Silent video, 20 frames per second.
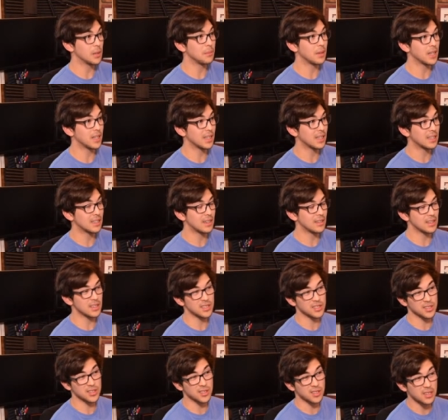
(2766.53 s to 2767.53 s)
I might get it in
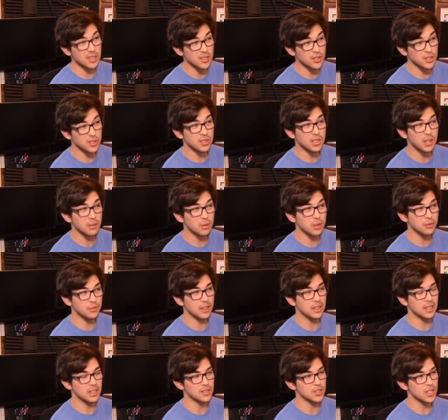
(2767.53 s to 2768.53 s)
SSD just to give it a
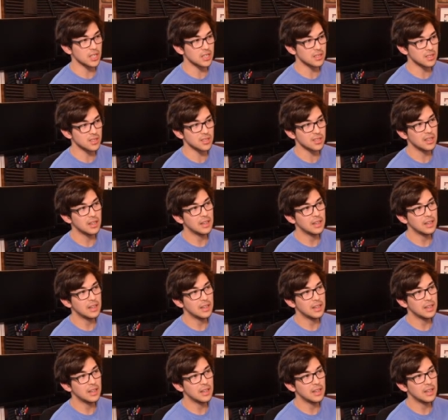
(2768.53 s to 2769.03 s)
fighting chance.